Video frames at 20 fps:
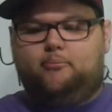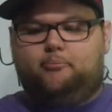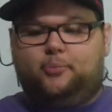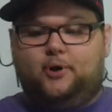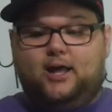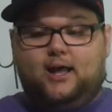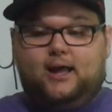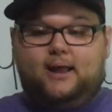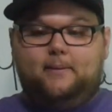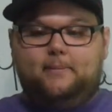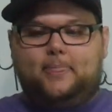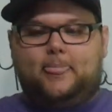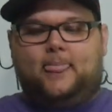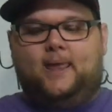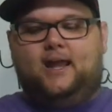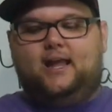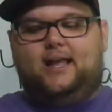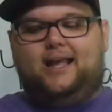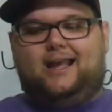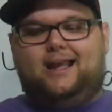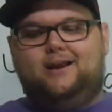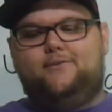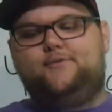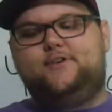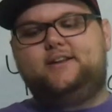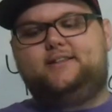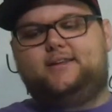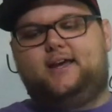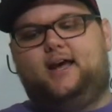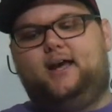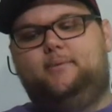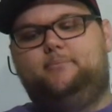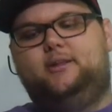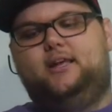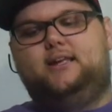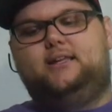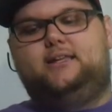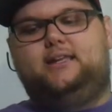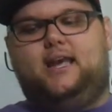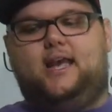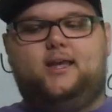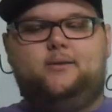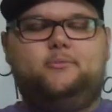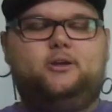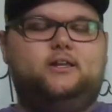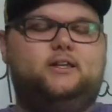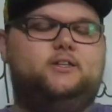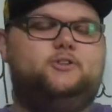But every time that Yanma